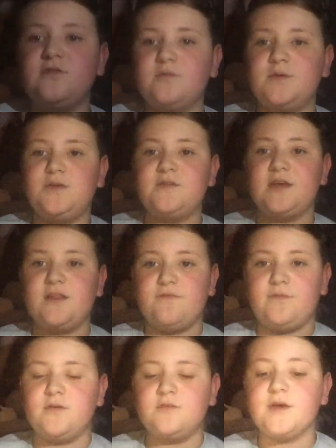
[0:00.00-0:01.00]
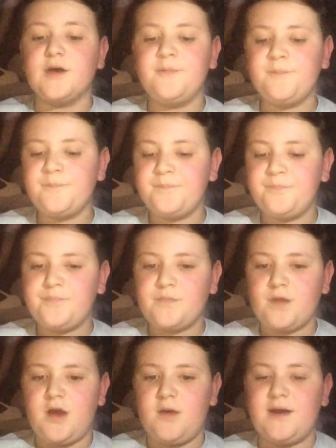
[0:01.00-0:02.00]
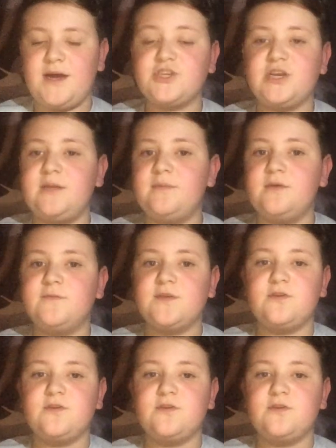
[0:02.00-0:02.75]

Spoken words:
So when you take the photo, it actually moves.